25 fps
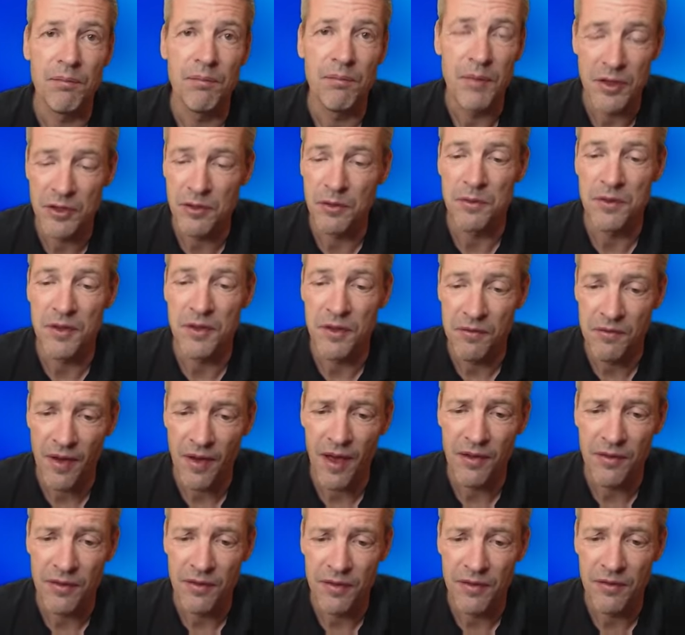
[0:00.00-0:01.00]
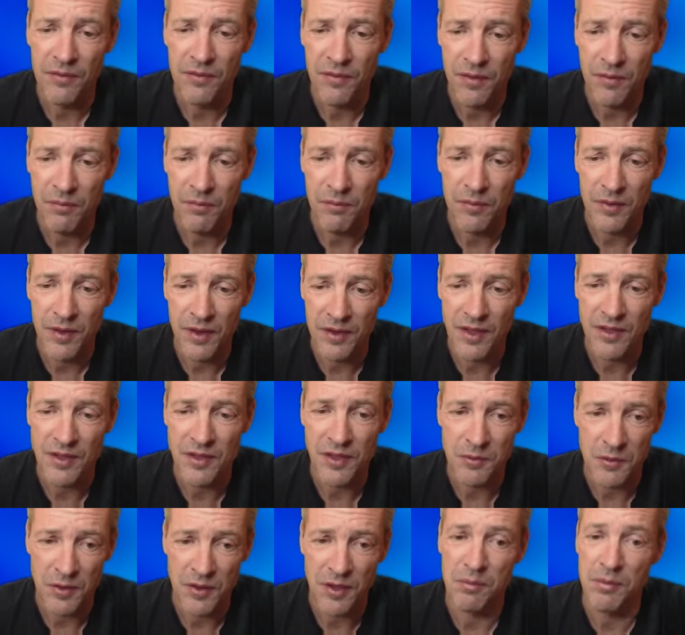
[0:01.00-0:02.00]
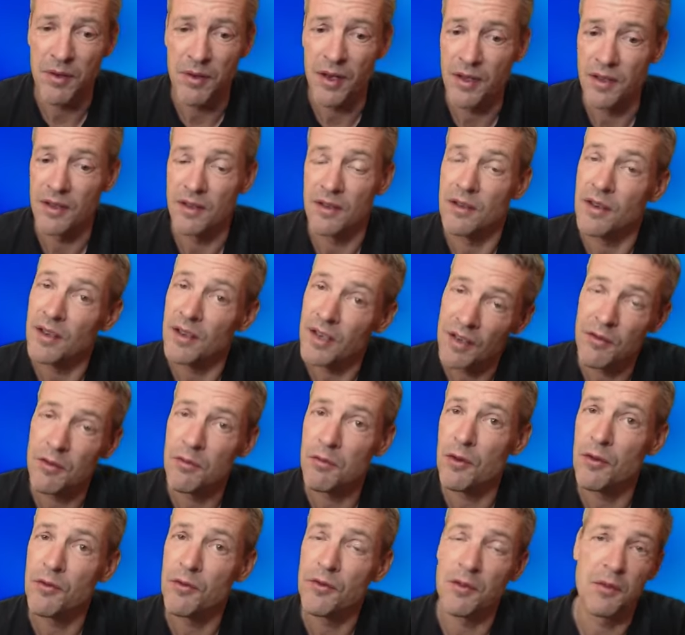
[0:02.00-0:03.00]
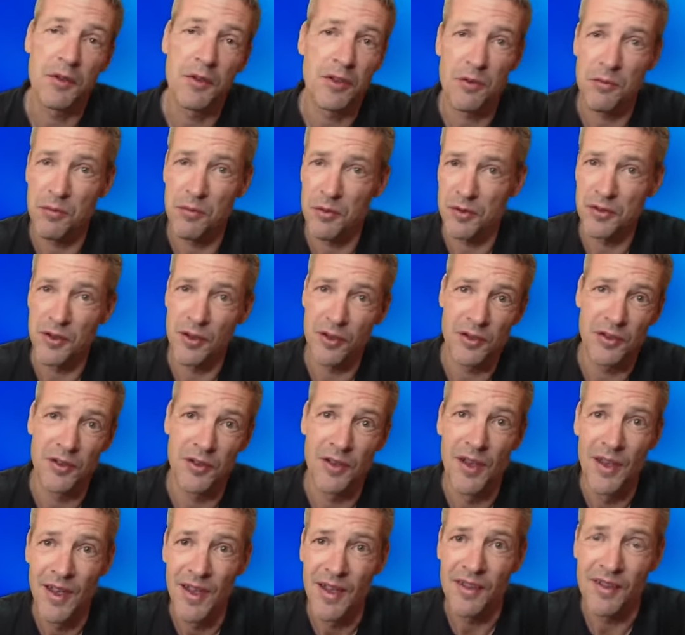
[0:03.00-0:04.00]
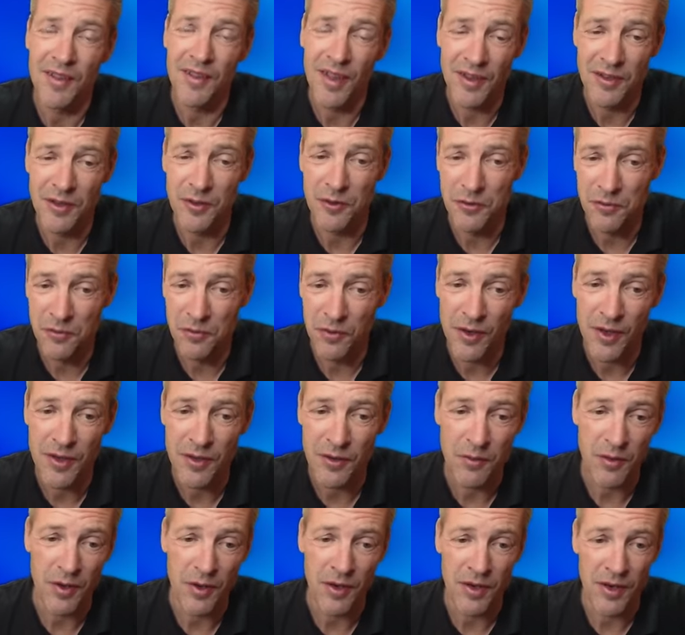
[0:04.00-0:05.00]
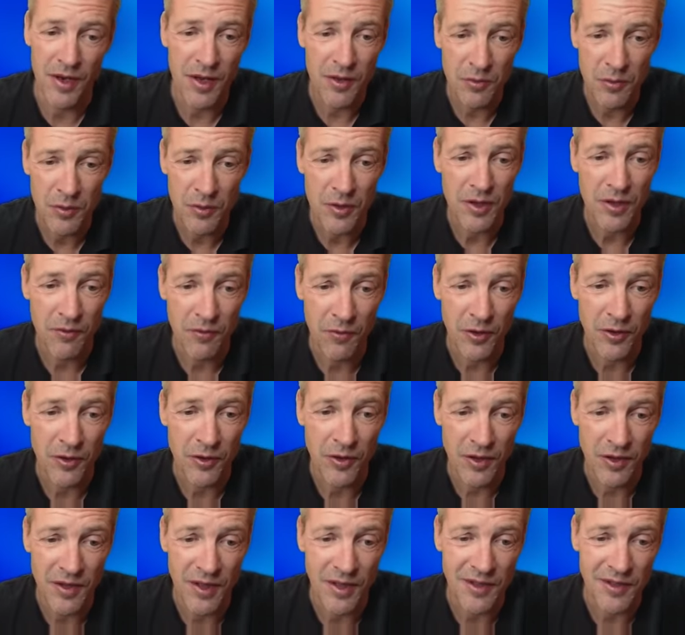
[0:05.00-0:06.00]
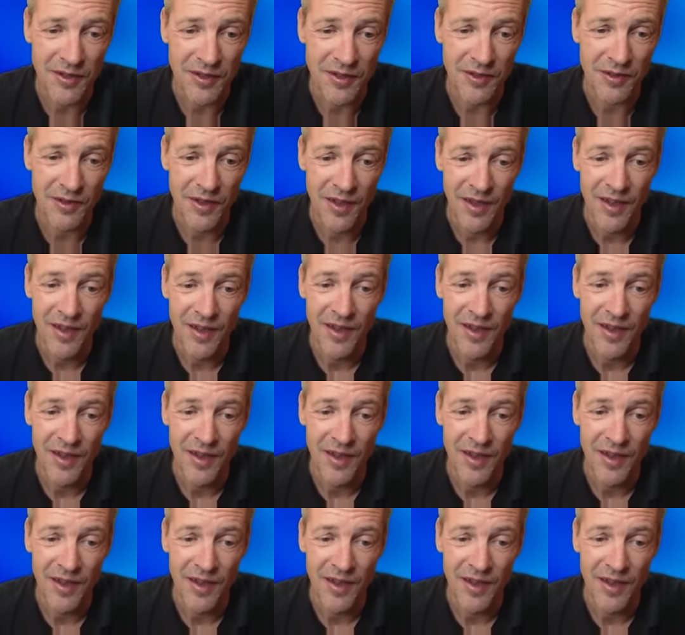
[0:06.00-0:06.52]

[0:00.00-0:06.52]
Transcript: bishop g5. This is what they played here. Clever move. The bishop was not that useful anyway, and we avoid the tension.